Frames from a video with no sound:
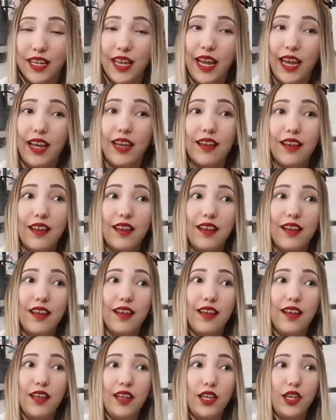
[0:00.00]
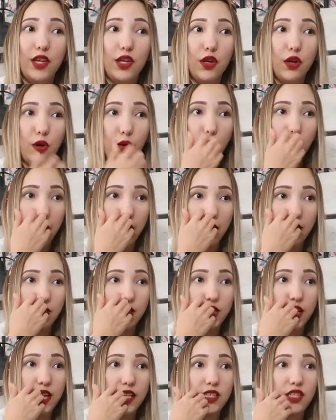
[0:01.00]
like, you know, get the
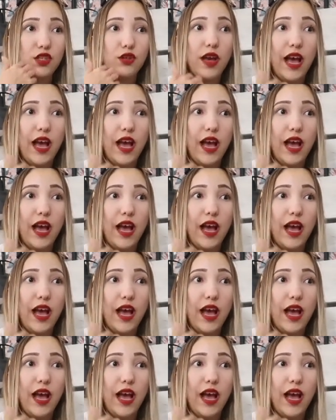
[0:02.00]
chance to